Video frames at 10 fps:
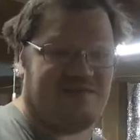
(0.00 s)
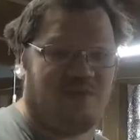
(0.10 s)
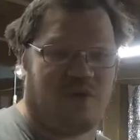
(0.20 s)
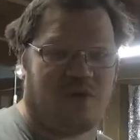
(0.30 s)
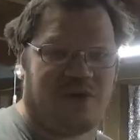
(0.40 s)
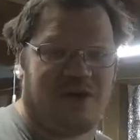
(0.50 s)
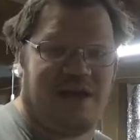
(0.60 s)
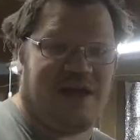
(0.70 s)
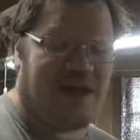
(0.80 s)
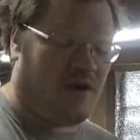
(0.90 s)
board.
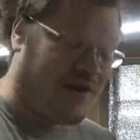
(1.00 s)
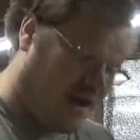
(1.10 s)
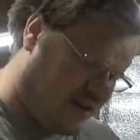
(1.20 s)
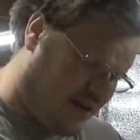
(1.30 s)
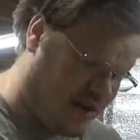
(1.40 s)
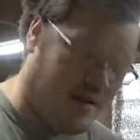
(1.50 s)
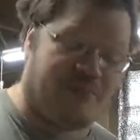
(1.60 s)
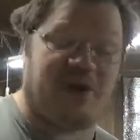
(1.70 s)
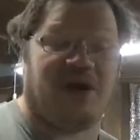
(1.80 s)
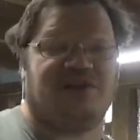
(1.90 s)
I'll calculate it, I'll
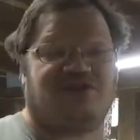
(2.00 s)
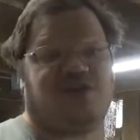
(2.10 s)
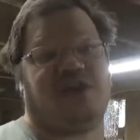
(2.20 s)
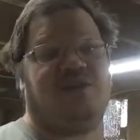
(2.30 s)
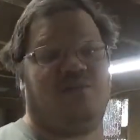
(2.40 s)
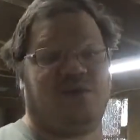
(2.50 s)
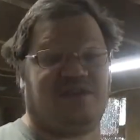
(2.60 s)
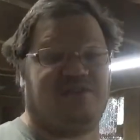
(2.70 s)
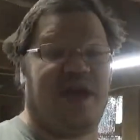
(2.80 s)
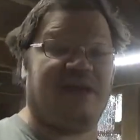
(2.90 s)
put it on the screen of what the
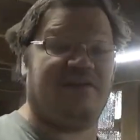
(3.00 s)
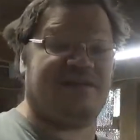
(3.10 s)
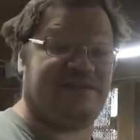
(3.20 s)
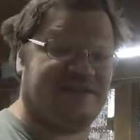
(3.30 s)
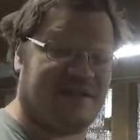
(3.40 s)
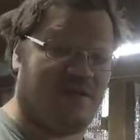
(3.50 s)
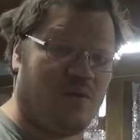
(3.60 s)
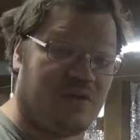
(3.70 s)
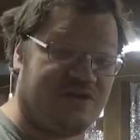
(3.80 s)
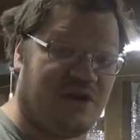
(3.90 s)
value of this is in
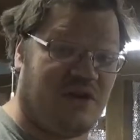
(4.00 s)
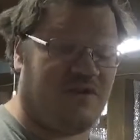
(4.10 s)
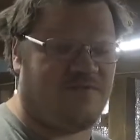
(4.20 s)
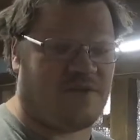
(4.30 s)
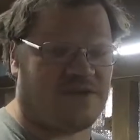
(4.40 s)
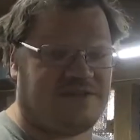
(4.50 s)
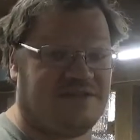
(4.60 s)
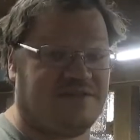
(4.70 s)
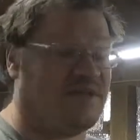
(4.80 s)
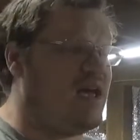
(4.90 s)
quarter sawn
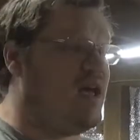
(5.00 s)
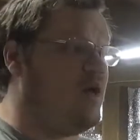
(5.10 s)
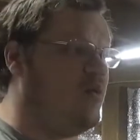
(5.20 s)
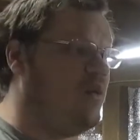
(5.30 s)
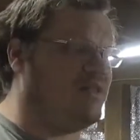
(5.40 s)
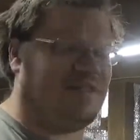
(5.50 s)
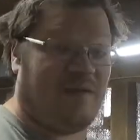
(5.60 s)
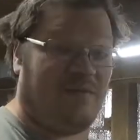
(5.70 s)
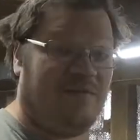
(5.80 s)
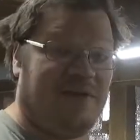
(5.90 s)
versus what
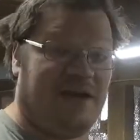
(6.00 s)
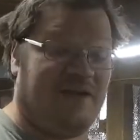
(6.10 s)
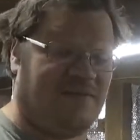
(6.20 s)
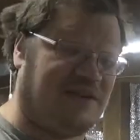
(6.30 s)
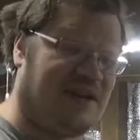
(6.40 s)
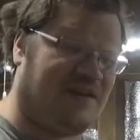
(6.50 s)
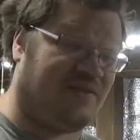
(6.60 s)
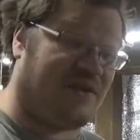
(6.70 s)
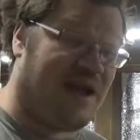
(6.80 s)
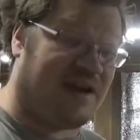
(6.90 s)
that would have been if it didn't have the
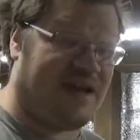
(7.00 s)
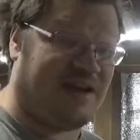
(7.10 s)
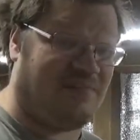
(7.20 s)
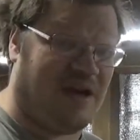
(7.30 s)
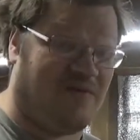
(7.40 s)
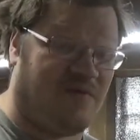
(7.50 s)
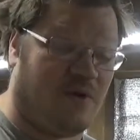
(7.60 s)
crack and I had to pay for